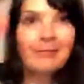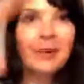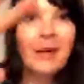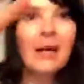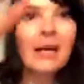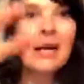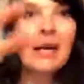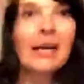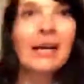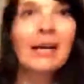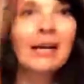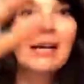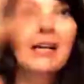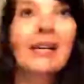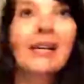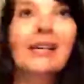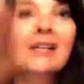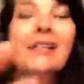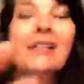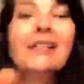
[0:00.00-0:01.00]

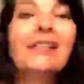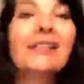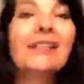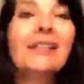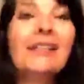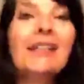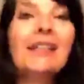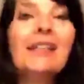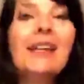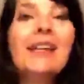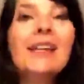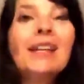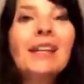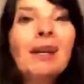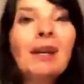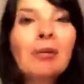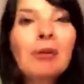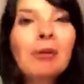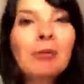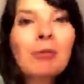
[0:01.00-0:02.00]
Bye. And
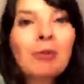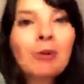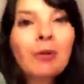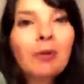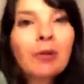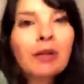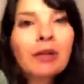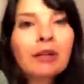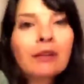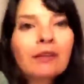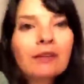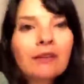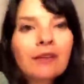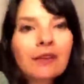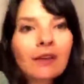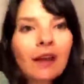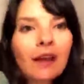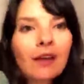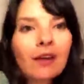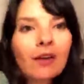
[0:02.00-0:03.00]
now I'm going to
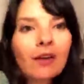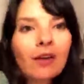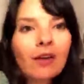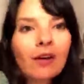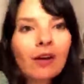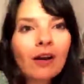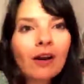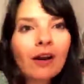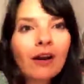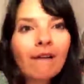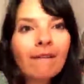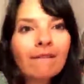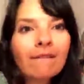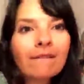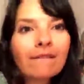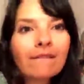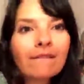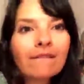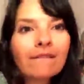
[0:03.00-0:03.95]
sign off.